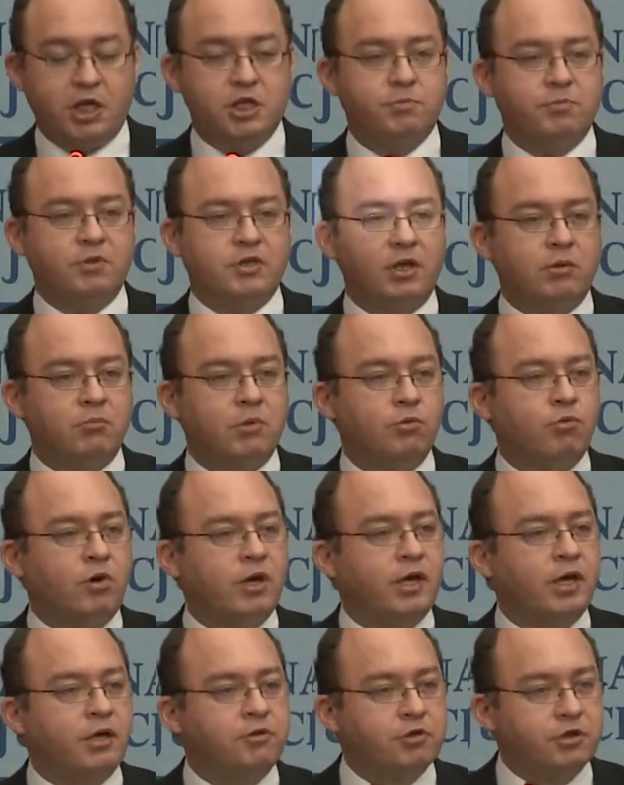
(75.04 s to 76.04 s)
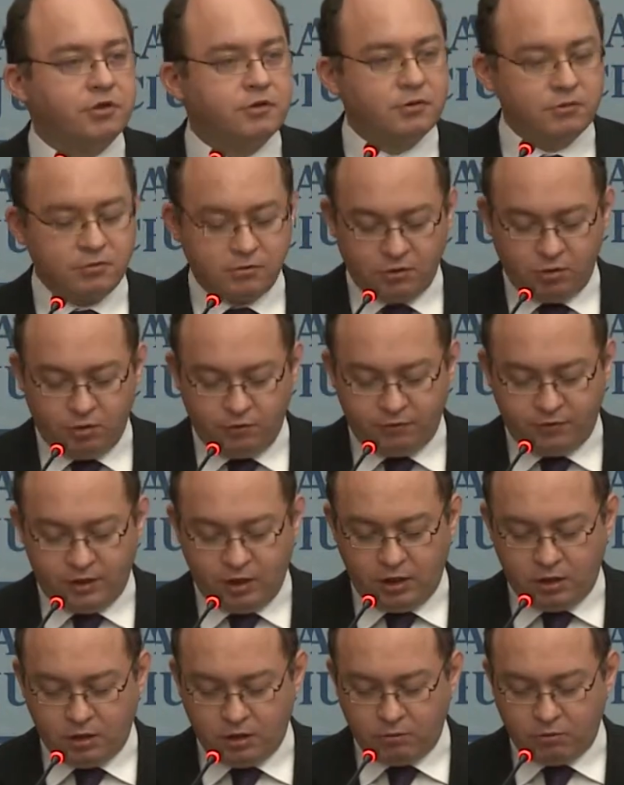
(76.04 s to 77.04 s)
number 100 of
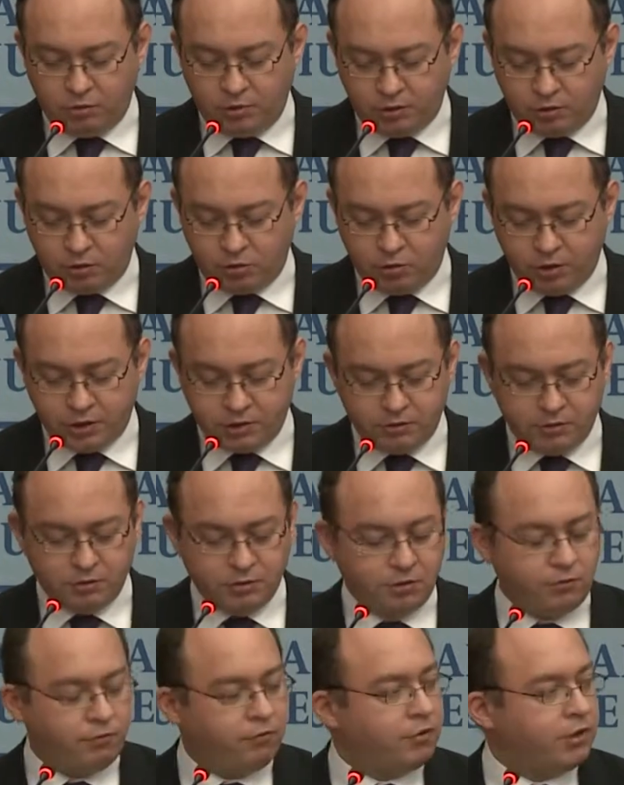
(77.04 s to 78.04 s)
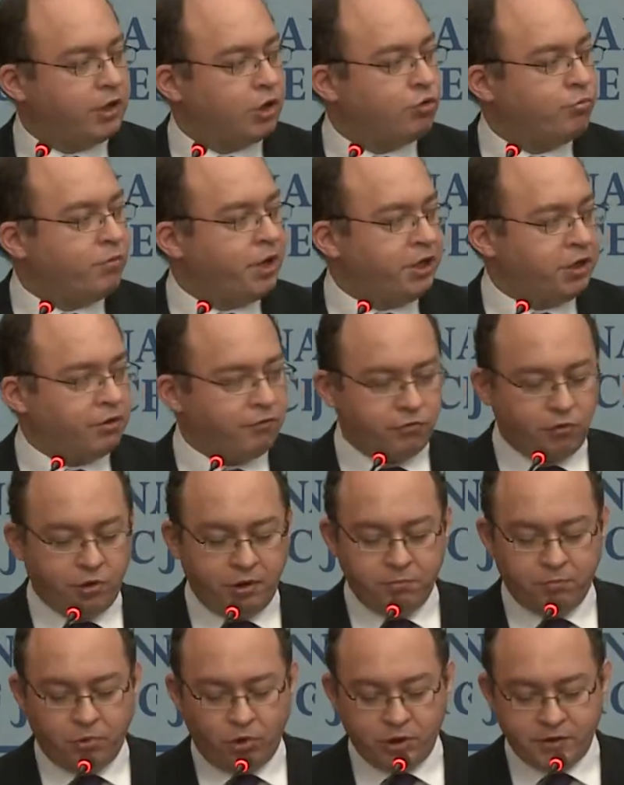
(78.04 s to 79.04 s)
the World Court for the Romanian
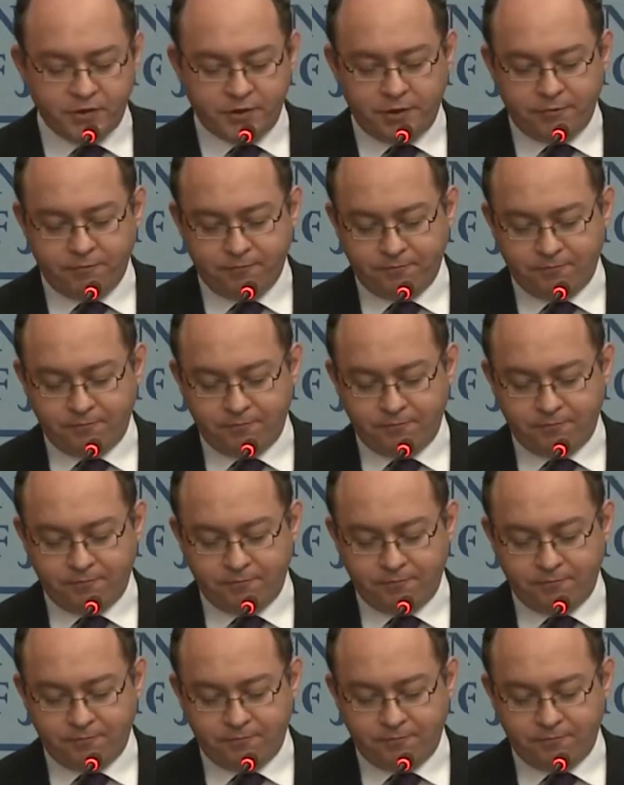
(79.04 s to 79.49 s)
foreign policy.